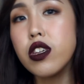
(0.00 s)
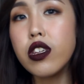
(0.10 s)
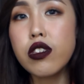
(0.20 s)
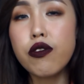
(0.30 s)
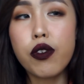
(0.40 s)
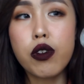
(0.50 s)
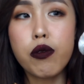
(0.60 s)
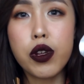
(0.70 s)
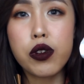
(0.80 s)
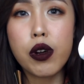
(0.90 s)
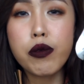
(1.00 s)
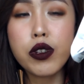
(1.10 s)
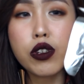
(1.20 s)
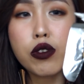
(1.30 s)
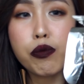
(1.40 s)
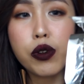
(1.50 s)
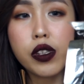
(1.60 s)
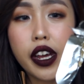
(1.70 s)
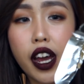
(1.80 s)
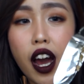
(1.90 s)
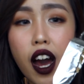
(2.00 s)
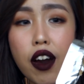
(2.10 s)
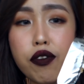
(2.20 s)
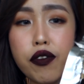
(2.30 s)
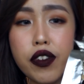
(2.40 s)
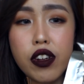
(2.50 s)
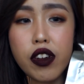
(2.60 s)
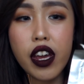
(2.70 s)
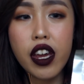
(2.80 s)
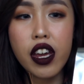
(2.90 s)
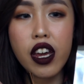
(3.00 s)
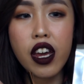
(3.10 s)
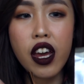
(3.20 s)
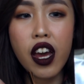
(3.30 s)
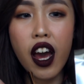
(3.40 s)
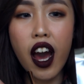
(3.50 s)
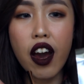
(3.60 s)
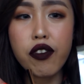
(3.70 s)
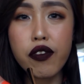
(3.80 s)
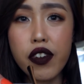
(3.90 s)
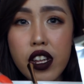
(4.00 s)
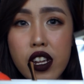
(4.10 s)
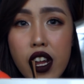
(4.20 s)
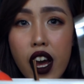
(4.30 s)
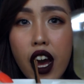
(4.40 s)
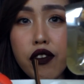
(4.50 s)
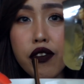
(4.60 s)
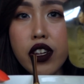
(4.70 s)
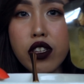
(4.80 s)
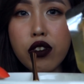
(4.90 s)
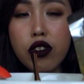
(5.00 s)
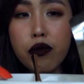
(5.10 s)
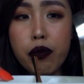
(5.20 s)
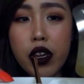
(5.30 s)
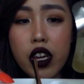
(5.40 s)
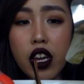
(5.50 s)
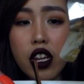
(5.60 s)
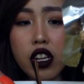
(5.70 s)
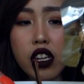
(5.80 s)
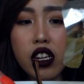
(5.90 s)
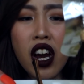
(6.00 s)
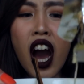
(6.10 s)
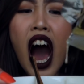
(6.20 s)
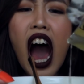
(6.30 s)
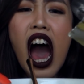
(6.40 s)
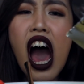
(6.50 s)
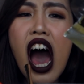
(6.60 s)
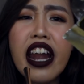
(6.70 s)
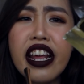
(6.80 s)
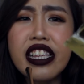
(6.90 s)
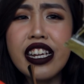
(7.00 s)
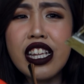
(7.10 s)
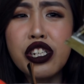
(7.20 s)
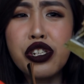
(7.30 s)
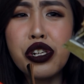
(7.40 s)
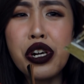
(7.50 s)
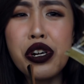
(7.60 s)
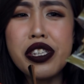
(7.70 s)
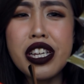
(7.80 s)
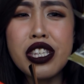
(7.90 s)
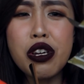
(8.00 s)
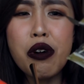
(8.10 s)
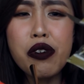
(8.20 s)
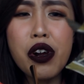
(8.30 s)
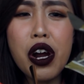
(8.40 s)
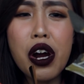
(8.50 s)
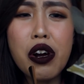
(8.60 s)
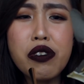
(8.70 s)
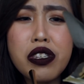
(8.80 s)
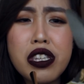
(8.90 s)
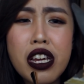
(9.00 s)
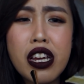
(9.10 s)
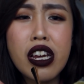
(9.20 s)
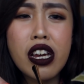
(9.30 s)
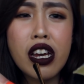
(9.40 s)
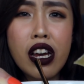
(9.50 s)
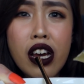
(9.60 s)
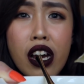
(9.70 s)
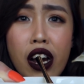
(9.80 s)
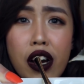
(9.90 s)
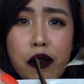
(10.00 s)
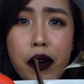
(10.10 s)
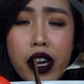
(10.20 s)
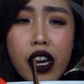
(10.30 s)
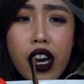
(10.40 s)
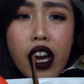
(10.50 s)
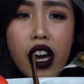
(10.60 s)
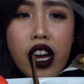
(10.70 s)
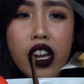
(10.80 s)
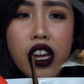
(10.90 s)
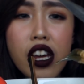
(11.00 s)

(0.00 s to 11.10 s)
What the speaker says: it's for the video, I'm just gonna put like half of it, okay? Half of it. Half of it is gonna be in here. There's like the juice, it's so gross. Oh my god.